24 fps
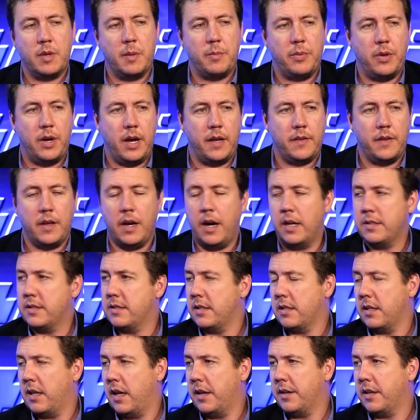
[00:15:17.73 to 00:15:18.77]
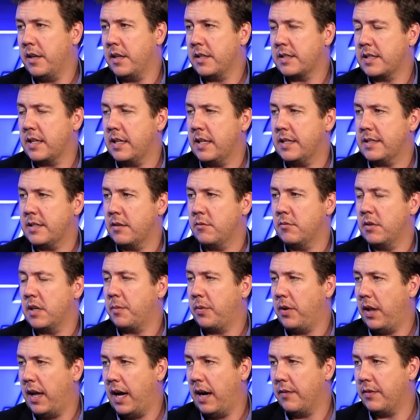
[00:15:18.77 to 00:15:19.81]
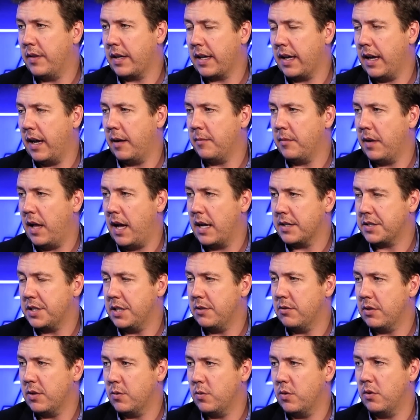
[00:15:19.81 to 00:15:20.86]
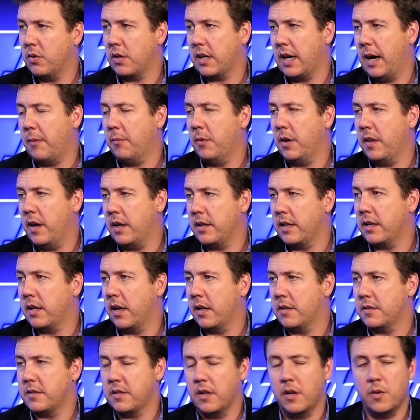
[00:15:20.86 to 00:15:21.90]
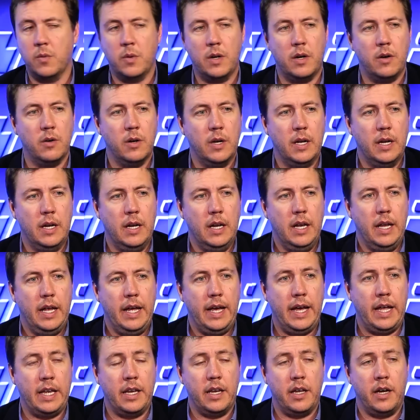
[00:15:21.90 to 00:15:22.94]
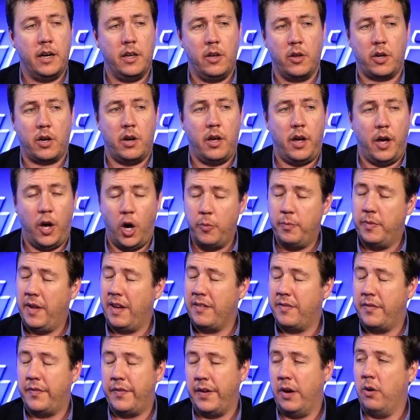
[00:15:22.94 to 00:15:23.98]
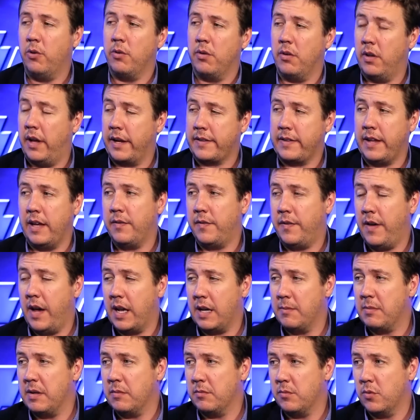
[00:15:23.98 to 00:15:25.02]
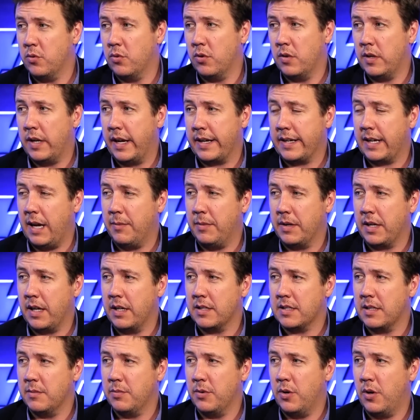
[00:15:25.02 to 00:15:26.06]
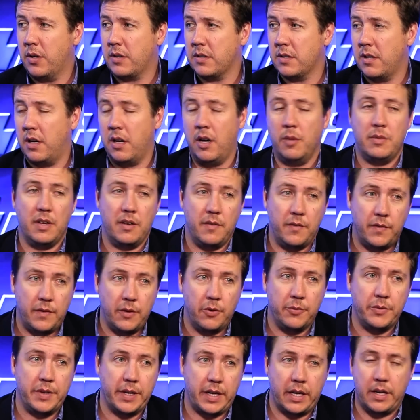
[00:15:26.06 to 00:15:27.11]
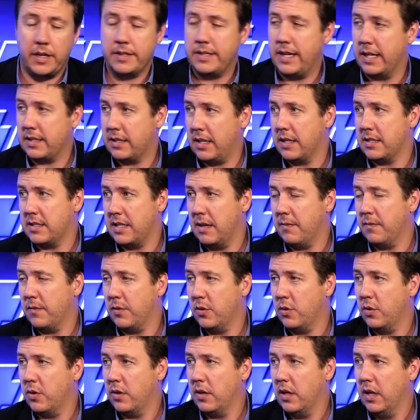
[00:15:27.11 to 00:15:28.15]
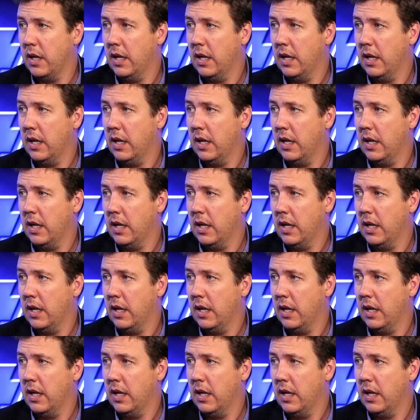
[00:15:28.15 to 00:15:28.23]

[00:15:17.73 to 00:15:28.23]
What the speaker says: They're playing the Argies in London. It's a replay of the game last year in the World Cup where they did go so well. And look, I hope they felt like they found a bit more in that game against the Boks, and I hope they felt they're going to take that step forward.